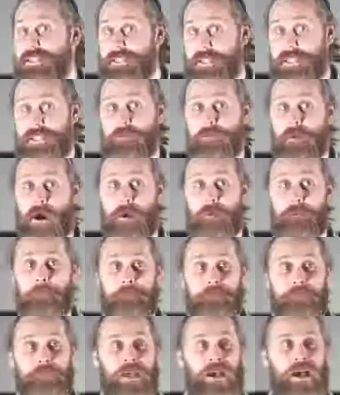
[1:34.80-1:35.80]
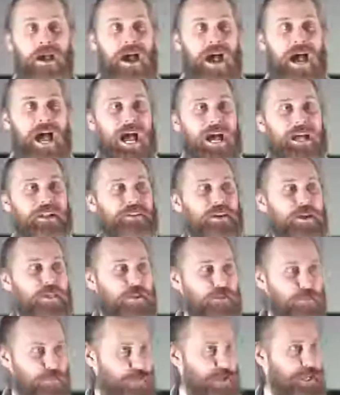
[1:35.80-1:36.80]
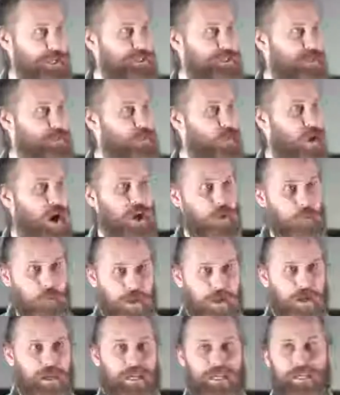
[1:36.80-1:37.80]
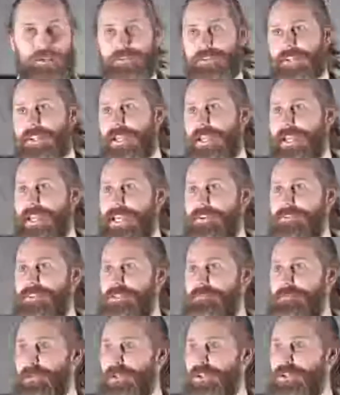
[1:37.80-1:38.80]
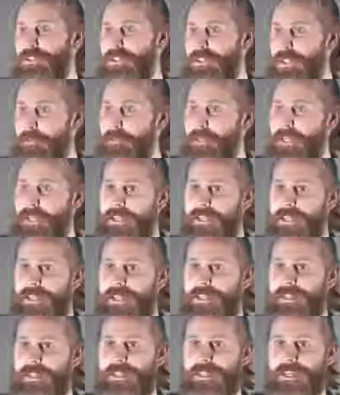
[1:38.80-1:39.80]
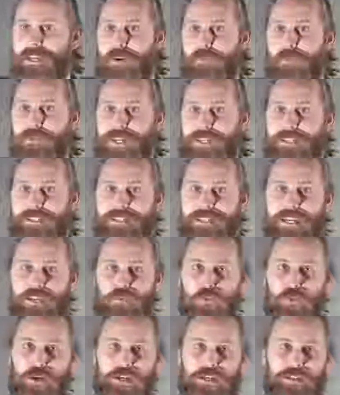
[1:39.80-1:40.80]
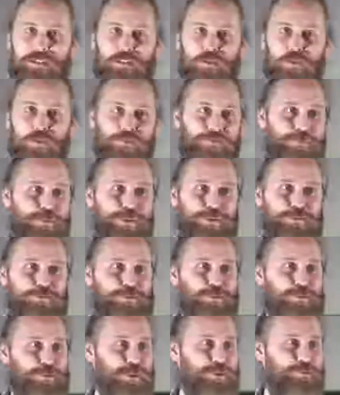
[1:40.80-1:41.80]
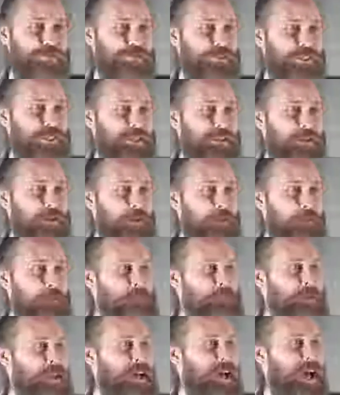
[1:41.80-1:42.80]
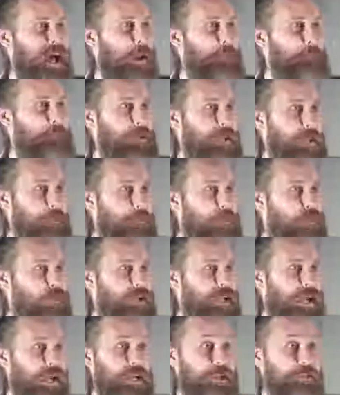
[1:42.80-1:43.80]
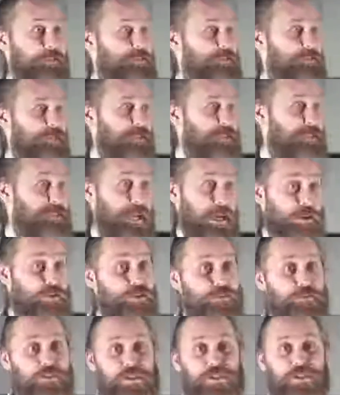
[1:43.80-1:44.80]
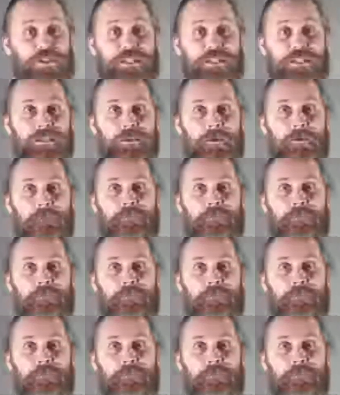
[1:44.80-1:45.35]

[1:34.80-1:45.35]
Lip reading: cinema. And the reason why we are even here is because at the beginning of the year, we said we're going to do a first fruits offering. And people gave sacrificially,